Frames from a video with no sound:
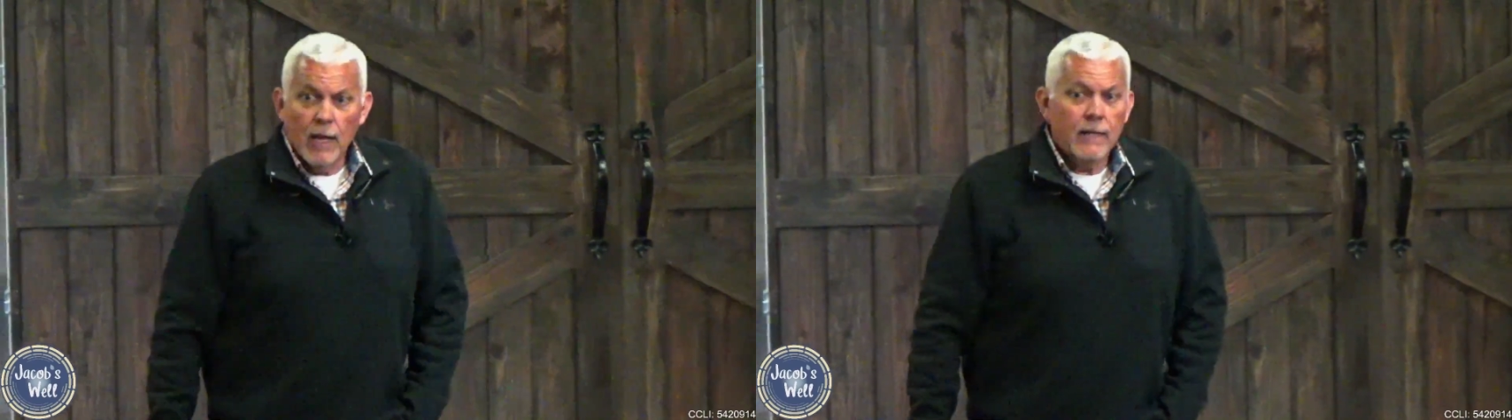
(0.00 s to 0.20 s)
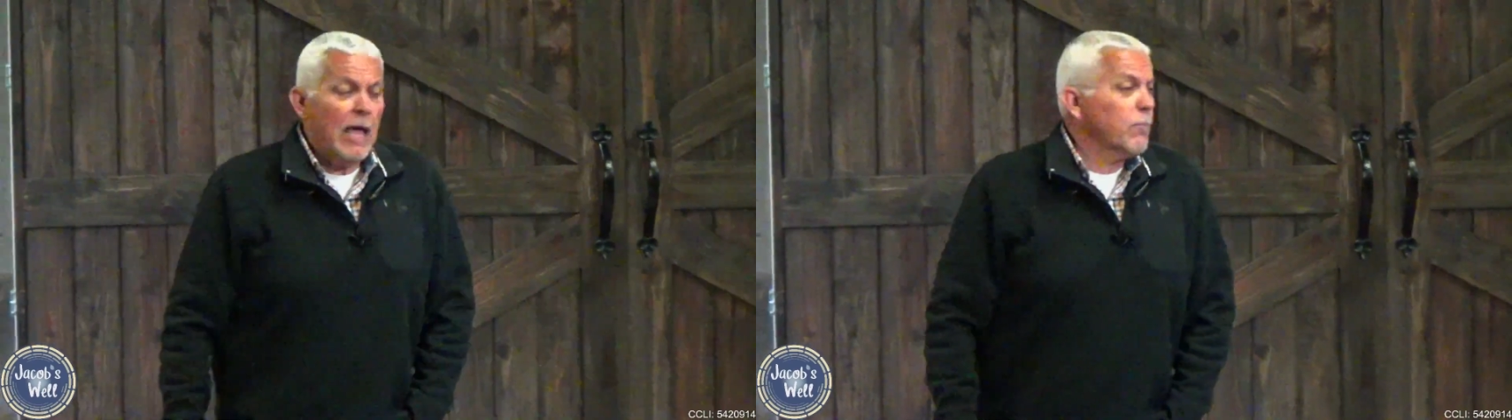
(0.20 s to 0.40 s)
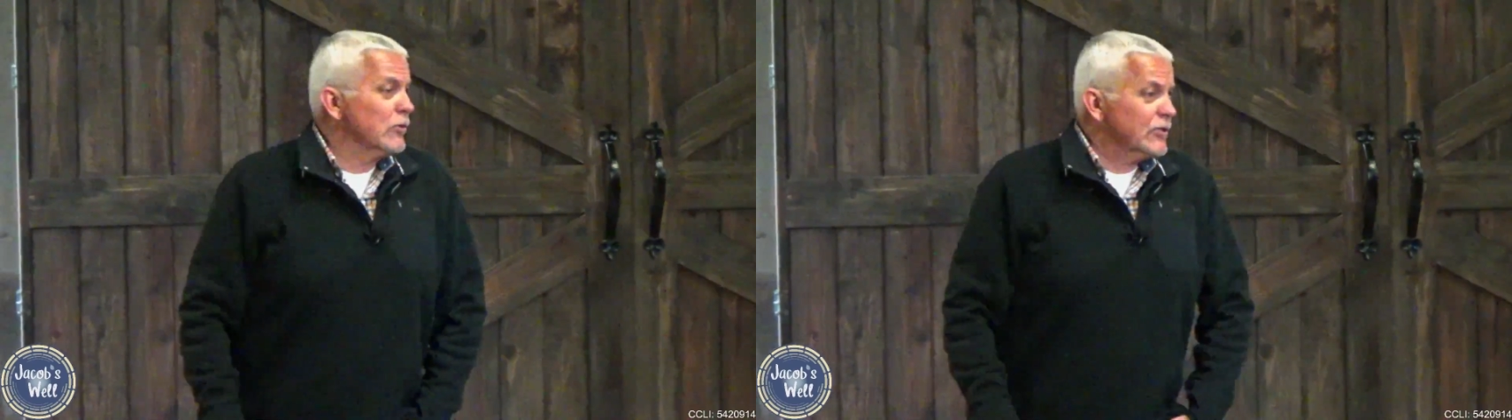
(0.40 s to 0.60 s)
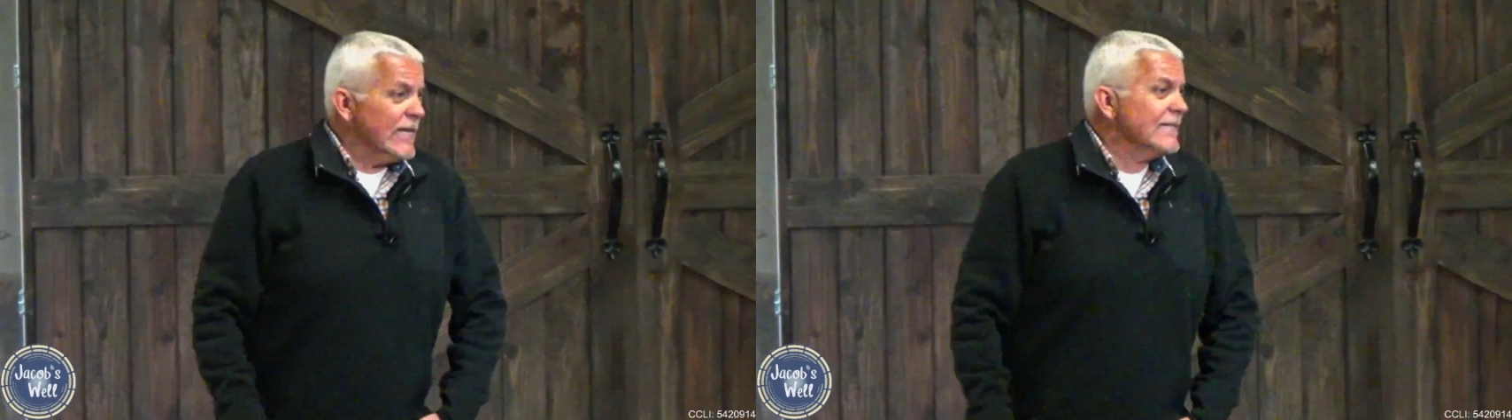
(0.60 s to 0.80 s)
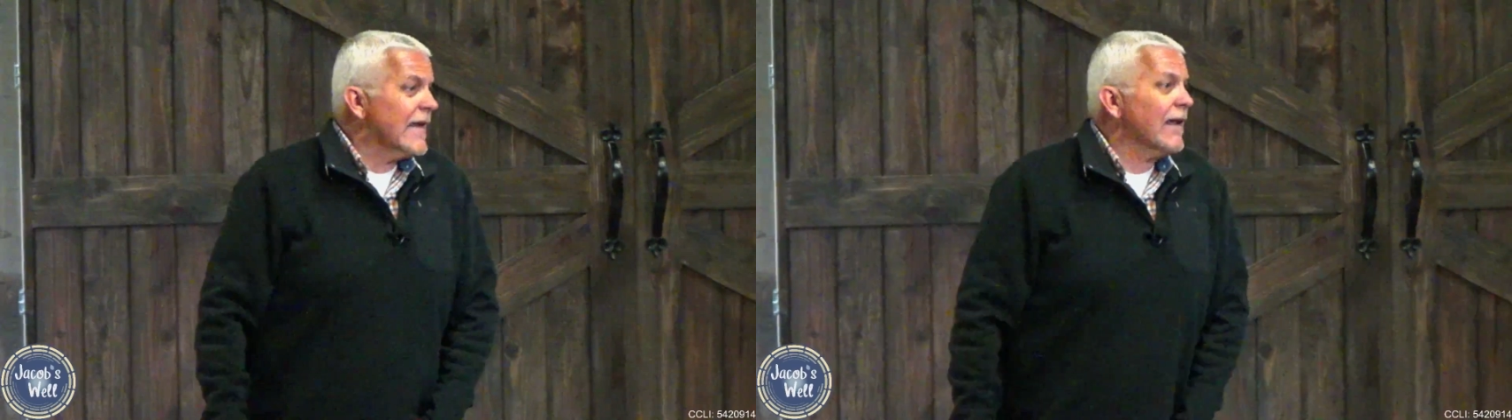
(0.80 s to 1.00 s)
that
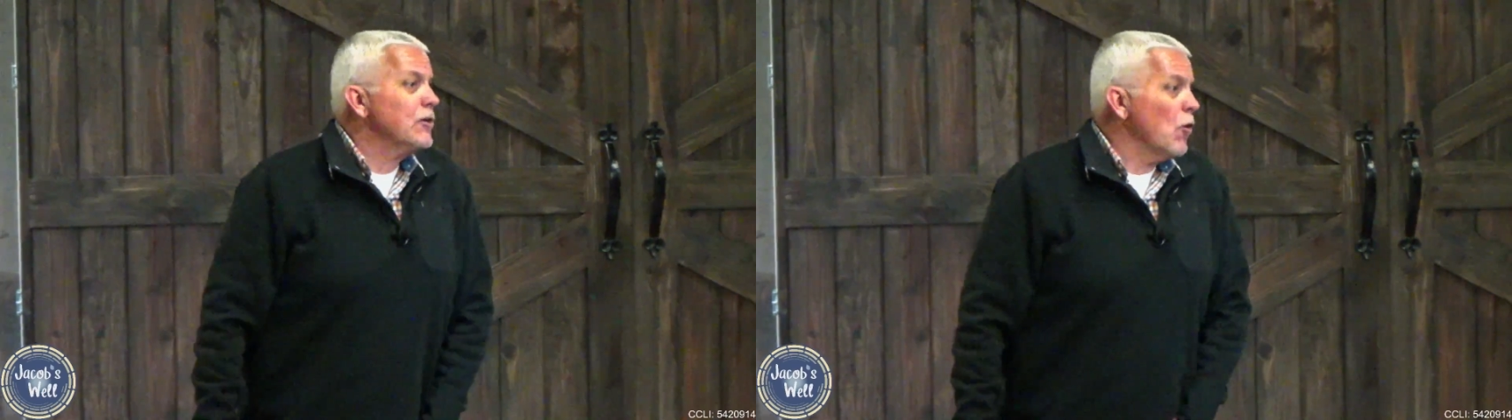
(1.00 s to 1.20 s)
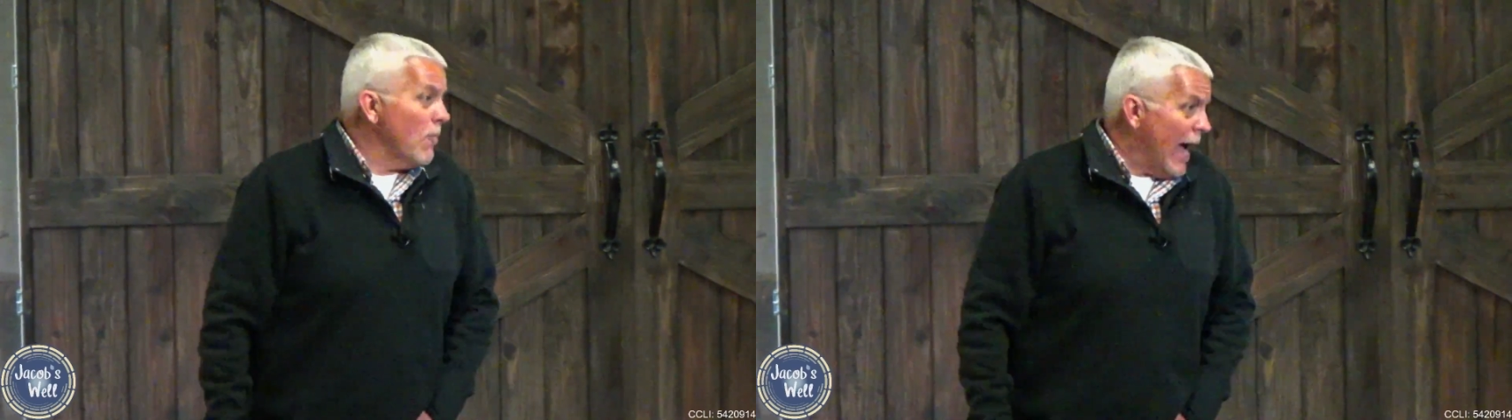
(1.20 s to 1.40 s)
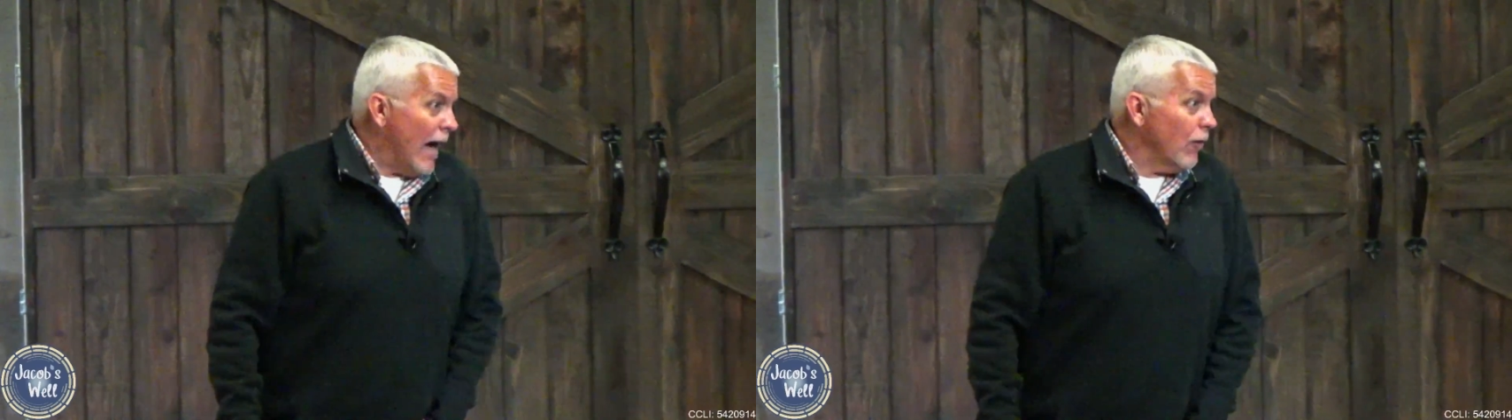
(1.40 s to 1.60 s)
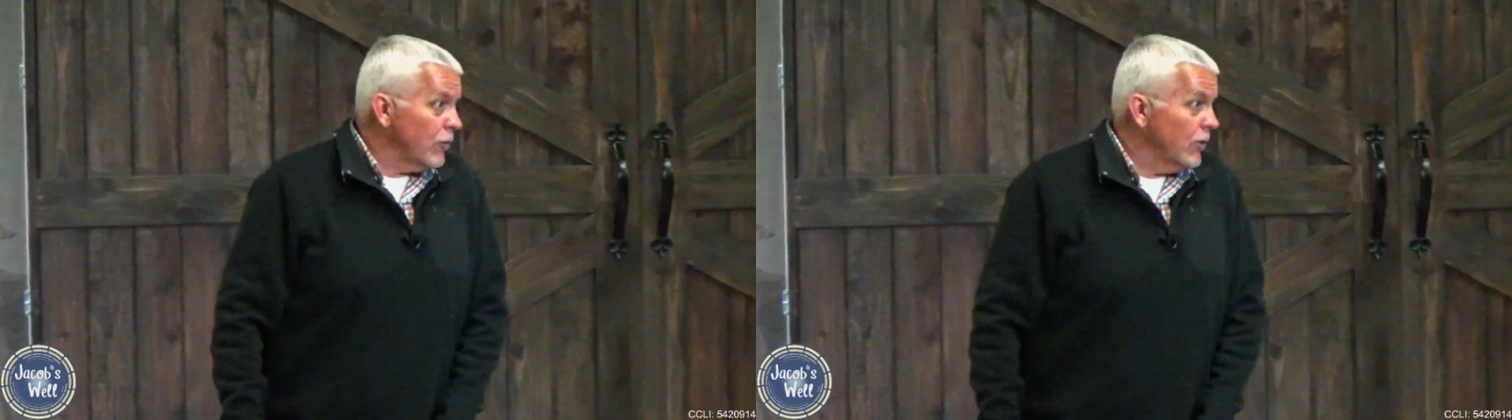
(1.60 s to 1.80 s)
proceeds out of your mouth